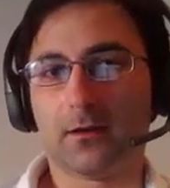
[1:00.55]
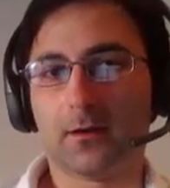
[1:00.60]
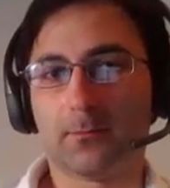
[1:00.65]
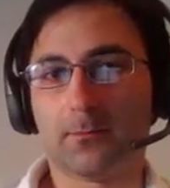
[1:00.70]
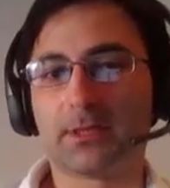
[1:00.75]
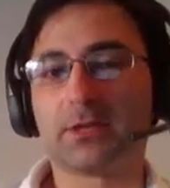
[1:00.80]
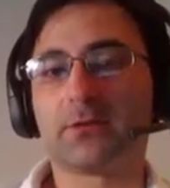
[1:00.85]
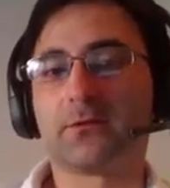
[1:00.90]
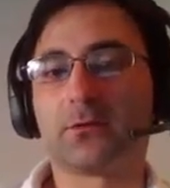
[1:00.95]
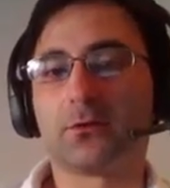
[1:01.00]

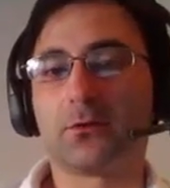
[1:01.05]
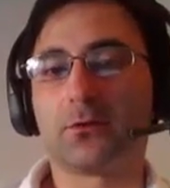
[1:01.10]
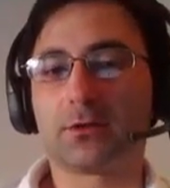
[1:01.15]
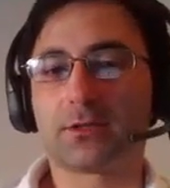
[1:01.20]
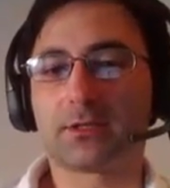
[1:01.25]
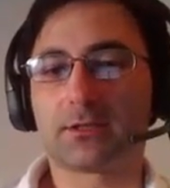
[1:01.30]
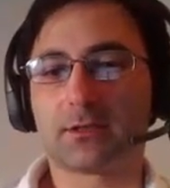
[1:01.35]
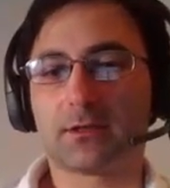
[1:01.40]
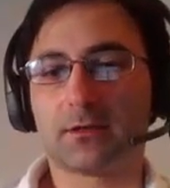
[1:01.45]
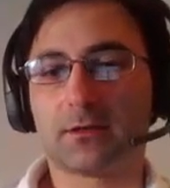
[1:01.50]
But of
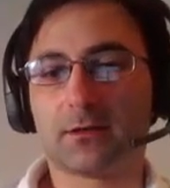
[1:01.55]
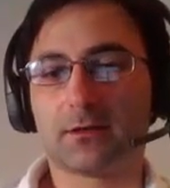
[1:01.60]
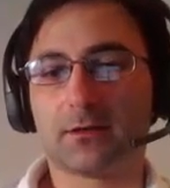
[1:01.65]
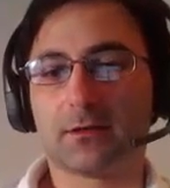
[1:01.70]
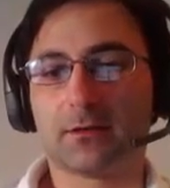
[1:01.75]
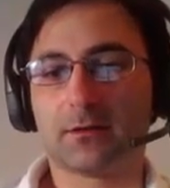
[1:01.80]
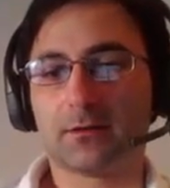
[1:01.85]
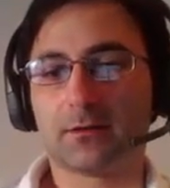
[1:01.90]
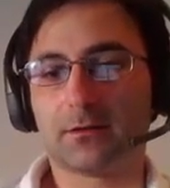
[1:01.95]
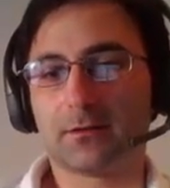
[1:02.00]
course,
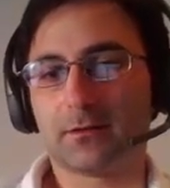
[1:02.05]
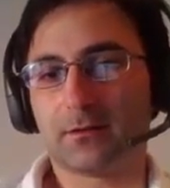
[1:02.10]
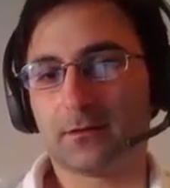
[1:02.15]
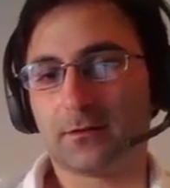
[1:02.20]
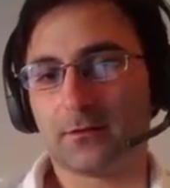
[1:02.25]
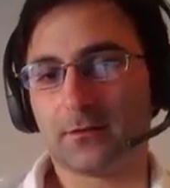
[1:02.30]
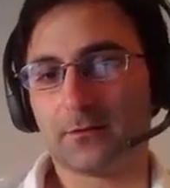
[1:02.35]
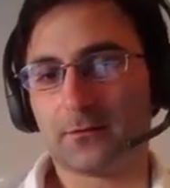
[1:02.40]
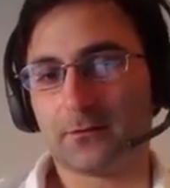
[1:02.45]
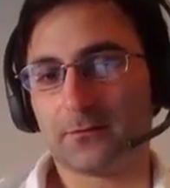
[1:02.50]

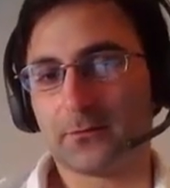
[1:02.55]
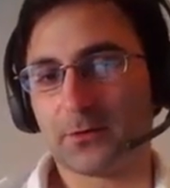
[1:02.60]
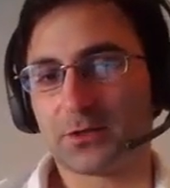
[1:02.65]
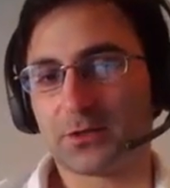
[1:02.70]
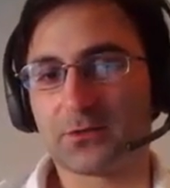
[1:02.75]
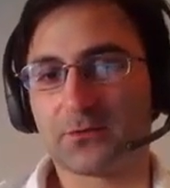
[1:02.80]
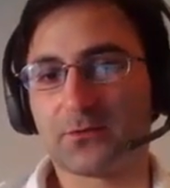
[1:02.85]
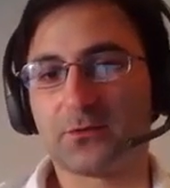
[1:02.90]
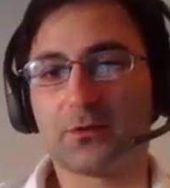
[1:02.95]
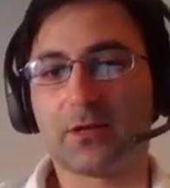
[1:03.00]

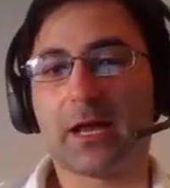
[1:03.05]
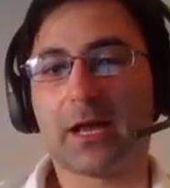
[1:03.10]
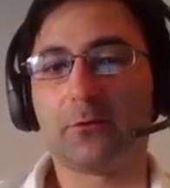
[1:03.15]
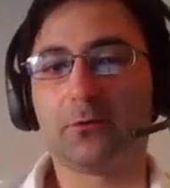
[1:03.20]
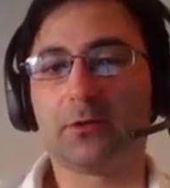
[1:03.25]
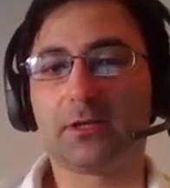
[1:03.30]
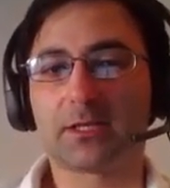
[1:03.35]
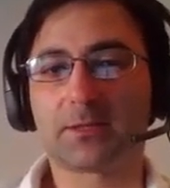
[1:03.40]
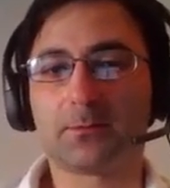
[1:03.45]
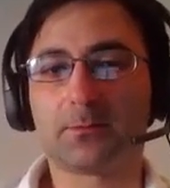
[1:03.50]
first of all, I
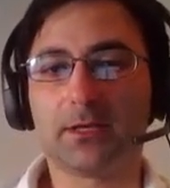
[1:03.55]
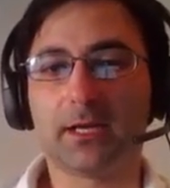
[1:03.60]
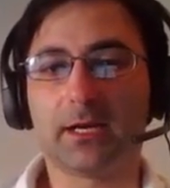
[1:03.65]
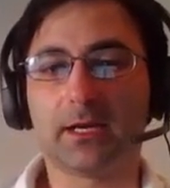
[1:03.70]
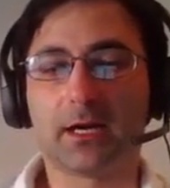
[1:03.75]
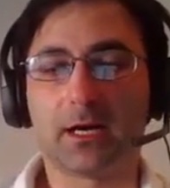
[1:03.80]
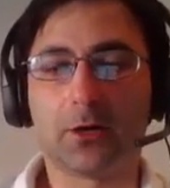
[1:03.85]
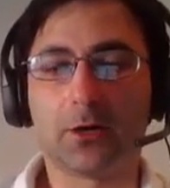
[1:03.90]
will explain how